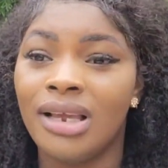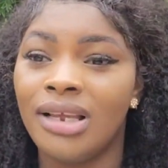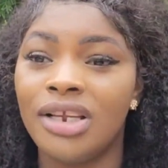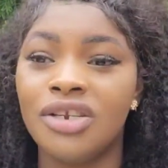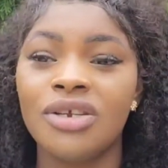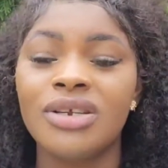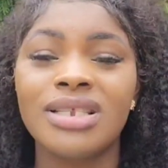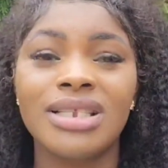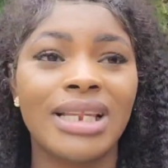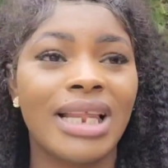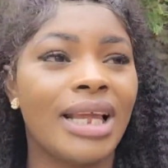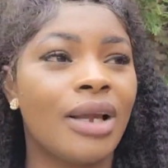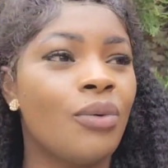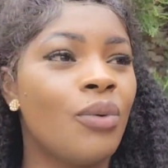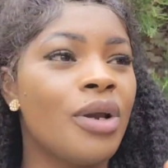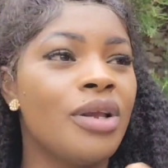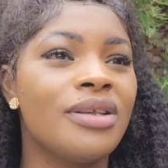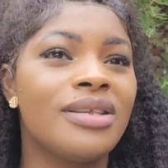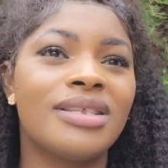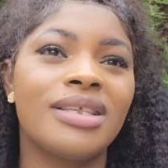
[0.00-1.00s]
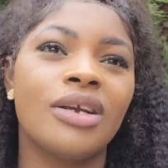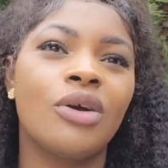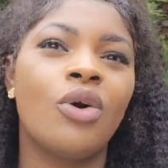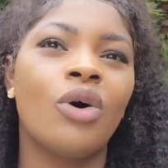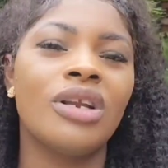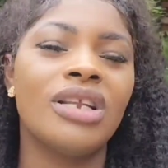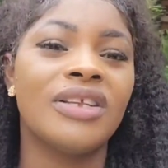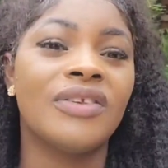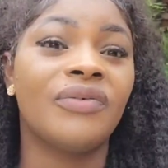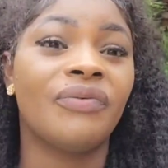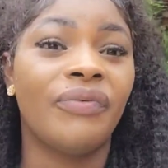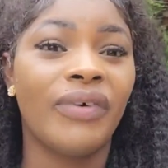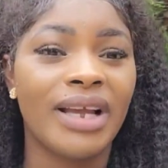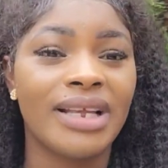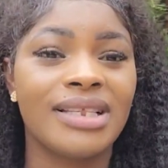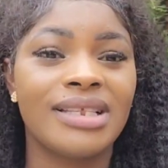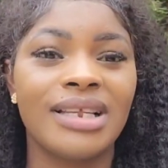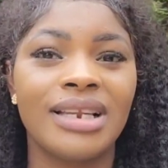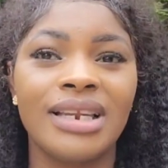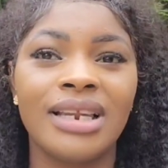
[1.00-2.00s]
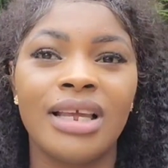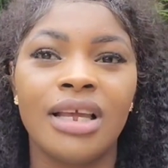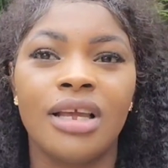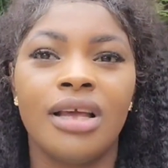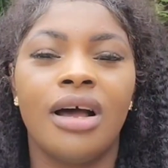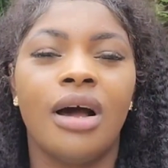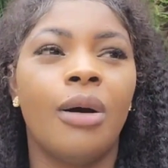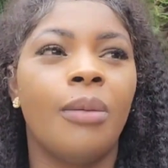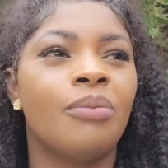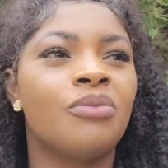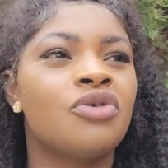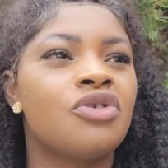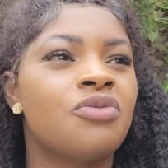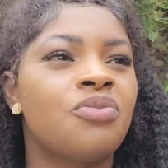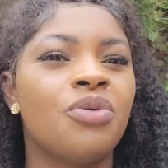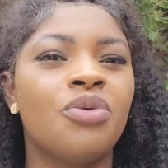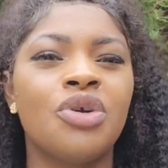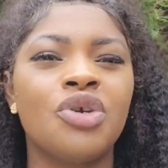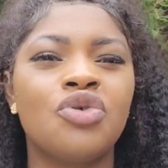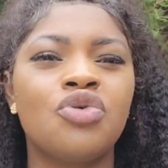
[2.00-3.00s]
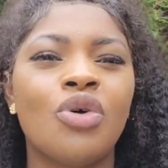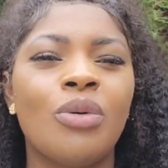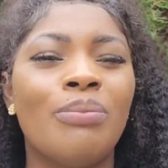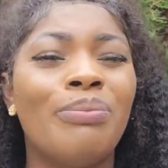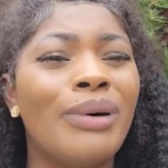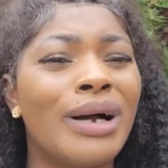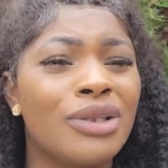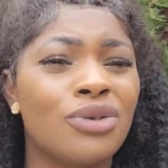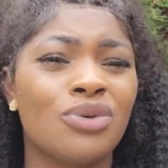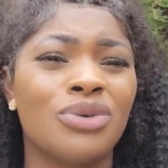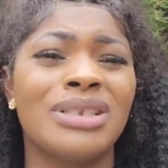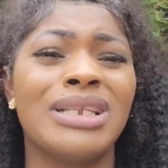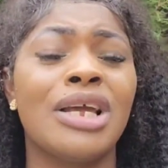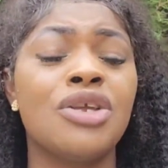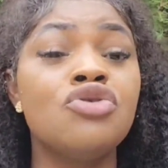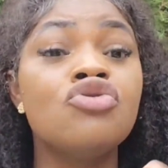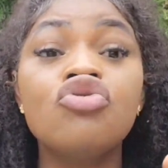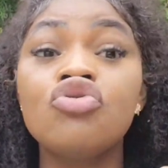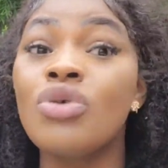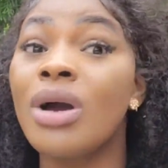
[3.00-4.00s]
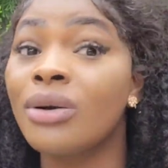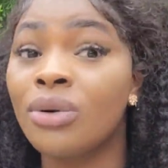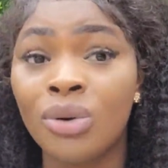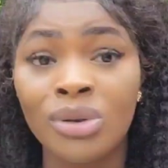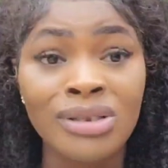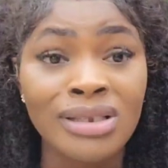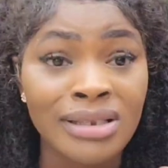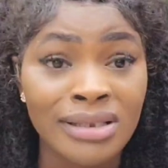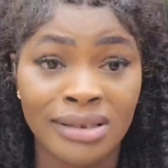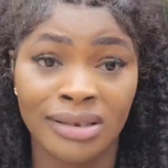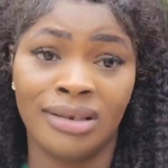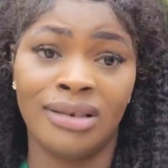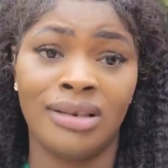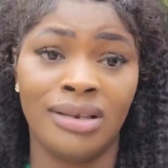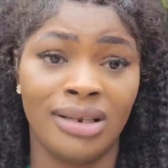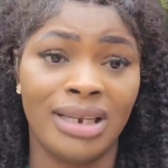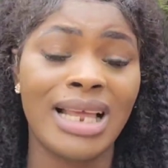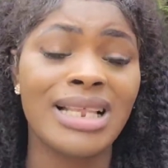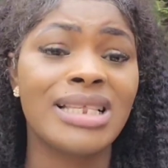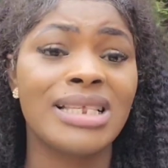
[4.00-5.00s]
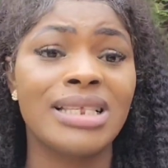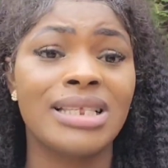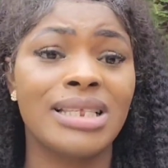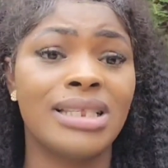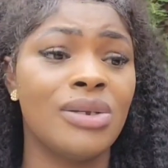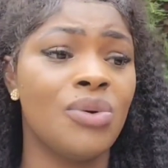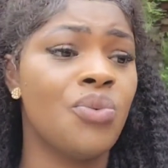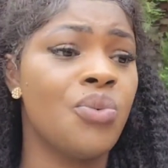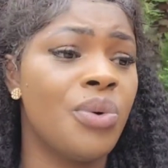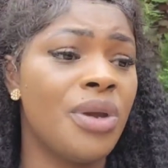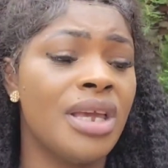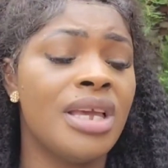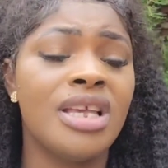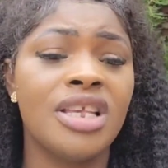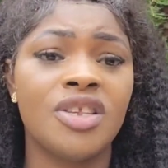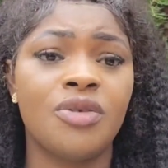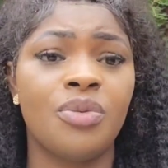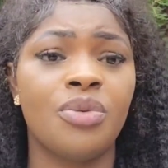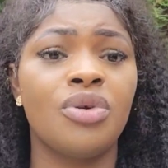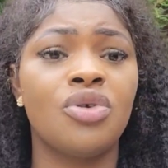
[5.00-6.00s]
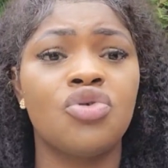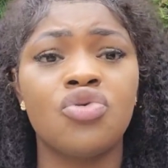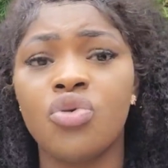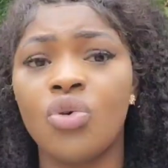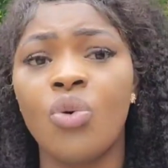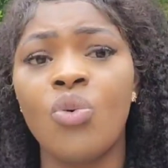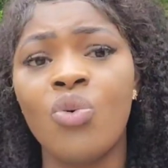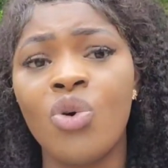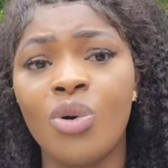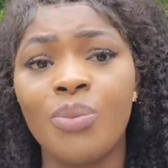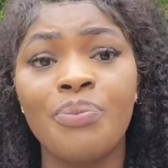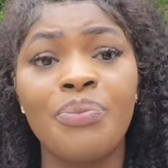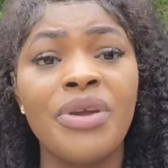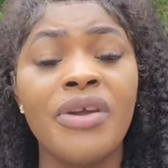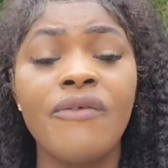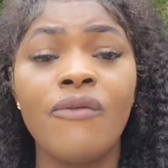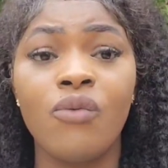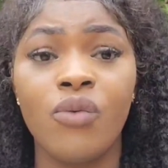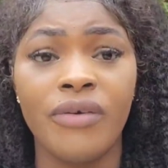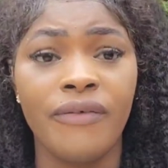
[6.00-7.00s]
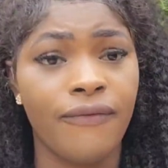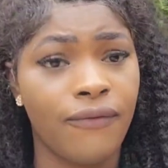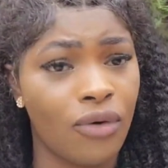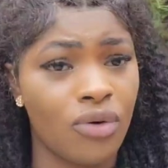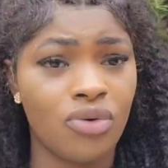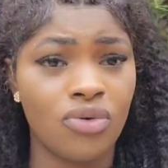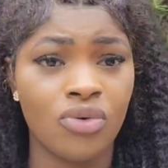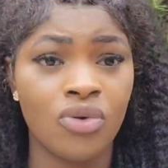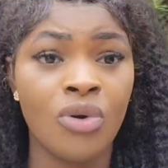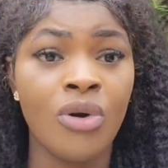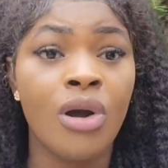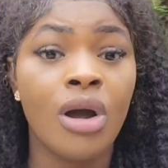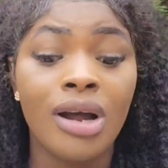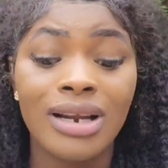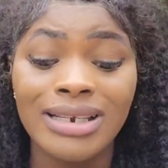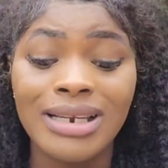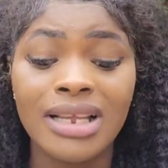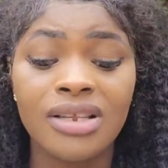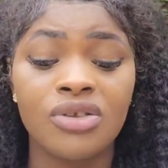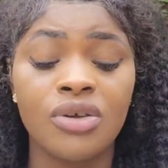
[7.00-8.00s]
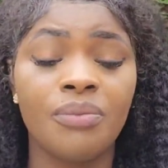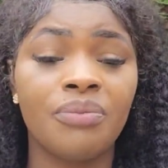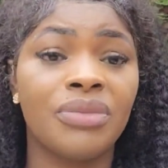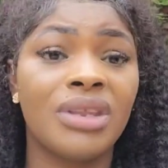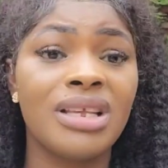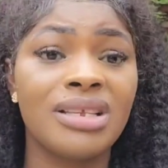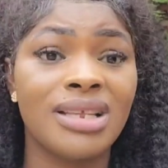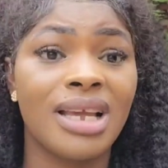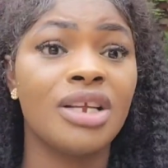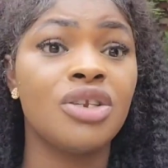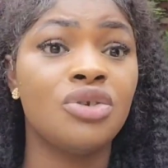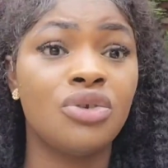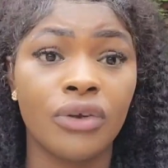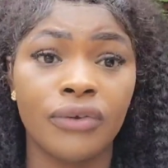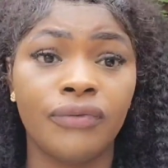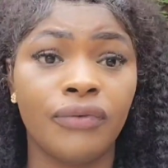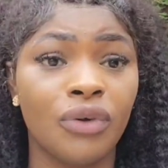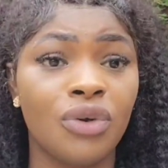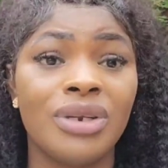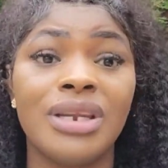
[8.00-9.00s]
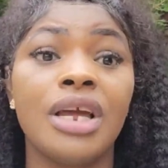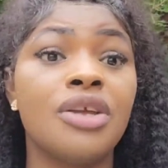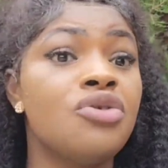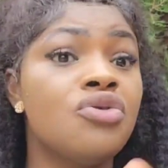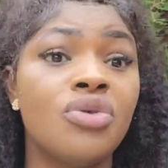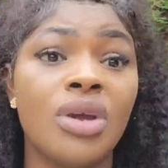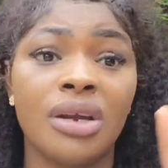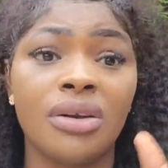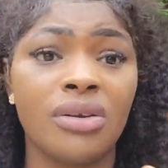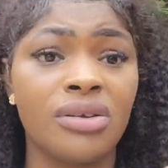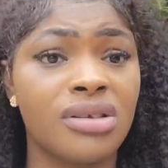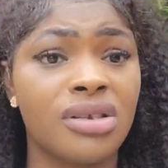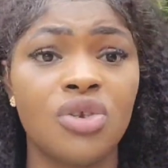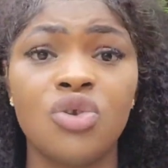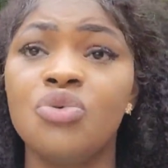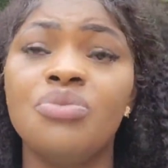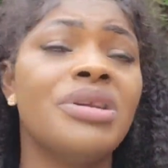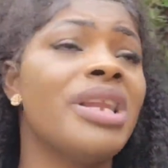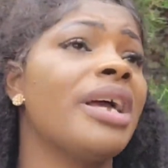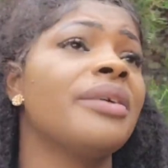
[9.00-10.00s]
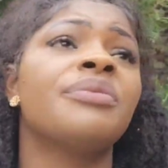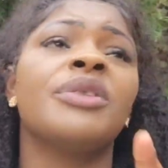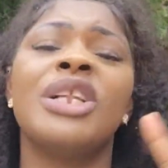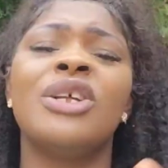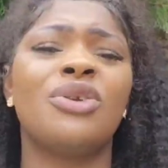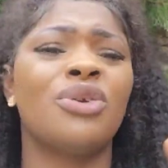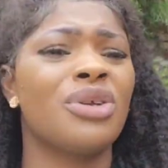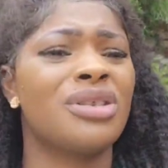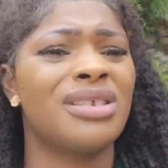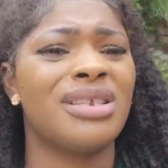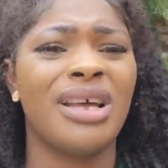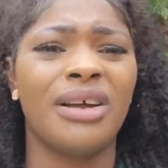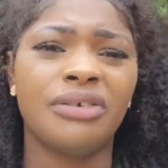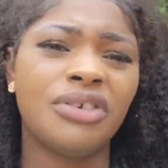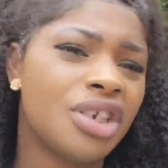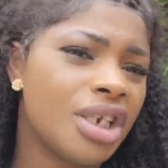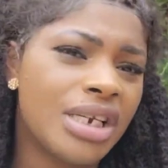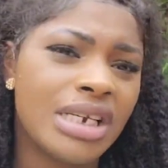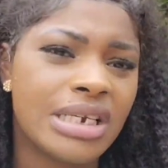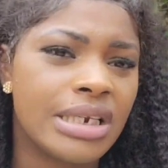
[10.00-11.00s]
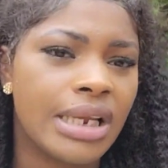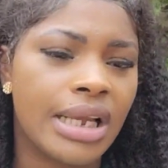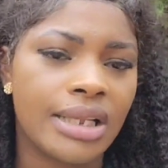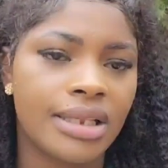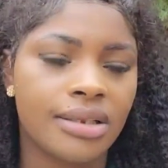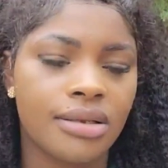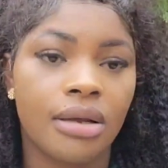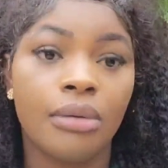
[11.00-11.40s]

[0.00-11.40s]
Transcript: It's just like when you say God is fighting spiritual battles that you are not seeing. That is the way spiritual work paves way for you. There's some things that it does for you that you are not seeing. You'll be like, nothing has changed yet.